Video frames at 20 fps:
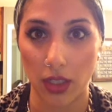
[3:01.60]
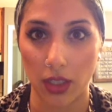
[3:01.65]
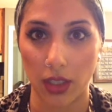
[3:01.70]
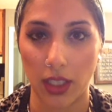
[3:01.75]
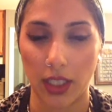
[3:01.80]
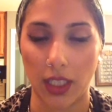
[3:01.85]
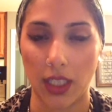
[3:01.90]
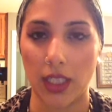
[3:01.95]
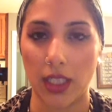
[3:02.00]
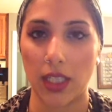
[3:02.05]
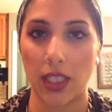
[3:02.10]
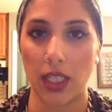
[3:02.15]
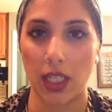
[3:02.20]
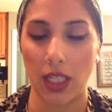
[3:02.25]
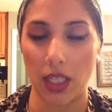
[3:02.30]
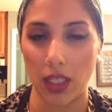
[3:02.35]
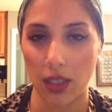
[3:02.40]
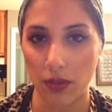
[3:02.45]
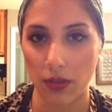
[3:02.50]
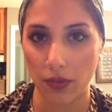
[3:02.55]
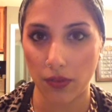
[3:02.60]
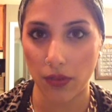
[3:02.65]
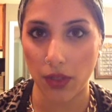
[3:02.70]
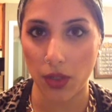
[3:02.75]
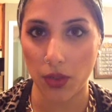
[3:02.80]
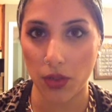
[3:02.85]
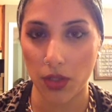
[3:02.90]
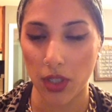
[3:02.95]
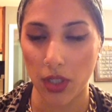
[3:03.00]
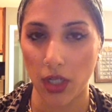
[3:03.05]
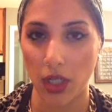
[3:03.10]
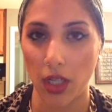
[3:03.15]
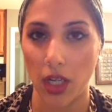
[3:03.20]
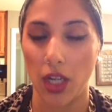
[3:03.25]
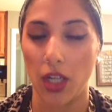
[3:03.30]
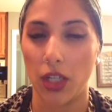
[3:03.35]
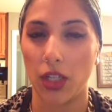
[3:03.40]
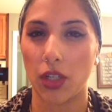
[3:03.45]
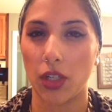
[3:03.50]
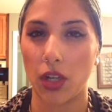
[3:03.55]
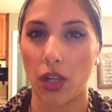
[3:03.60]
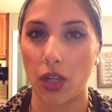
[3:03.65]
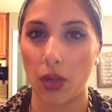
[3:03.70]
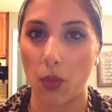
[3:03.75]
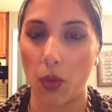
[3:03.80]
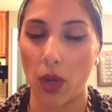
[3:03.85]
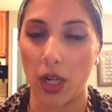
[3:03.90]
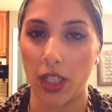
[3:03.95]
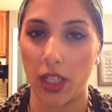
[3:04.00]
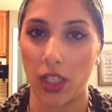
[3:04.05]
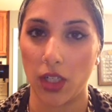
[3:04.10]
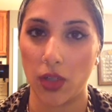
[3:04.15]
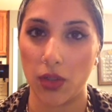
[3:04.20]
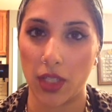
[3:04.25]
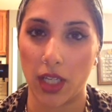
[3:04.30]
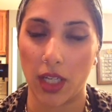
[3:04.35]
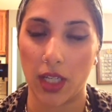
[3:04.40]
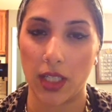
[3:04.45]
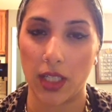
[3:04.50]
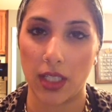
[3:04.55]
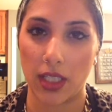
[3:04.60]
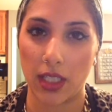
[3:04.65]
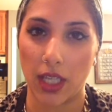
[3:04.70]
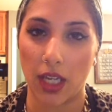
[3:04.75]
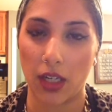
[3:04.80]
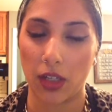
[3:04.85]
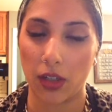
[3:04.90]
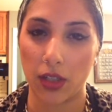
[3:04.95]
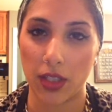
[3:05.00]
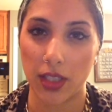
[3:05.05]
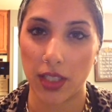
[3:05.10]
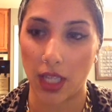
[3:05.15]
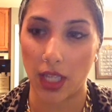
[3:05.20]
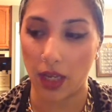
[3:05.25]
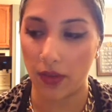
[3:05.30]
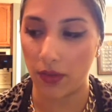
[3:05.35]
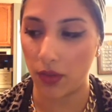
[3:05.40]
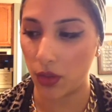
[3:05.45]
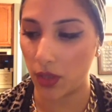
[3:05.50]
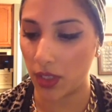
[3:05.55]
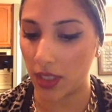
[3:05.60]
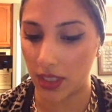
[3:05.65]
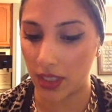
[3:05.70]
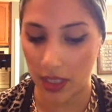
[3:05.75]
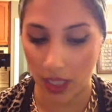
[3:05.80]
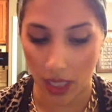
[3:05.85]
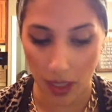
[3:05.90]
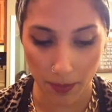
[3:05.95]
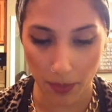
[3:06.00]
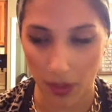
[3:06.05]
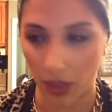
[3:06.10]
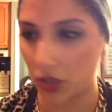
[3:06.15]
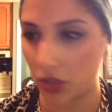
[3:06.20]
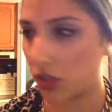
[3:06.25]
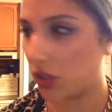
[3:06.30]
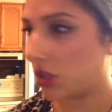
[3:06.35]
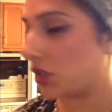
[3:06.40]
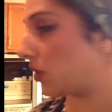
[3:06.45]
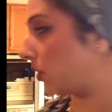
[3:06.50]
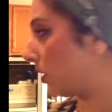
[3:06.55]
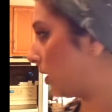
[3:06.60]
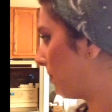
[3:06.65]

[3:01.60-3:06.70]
like a tea infuser, you're going to want to use that instead. It'll save you a step. I'll just show you